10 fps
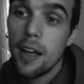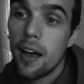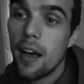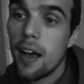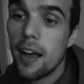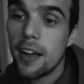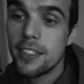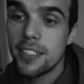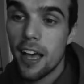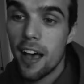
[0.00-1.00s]

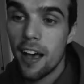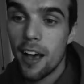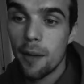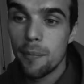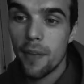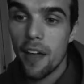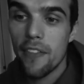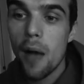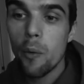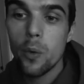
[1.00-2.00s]
And um, and
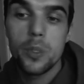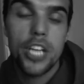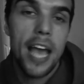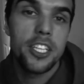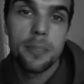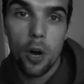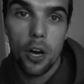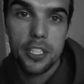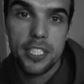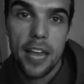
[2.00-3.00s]
that will change your
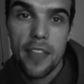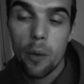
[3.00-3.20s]
mindset.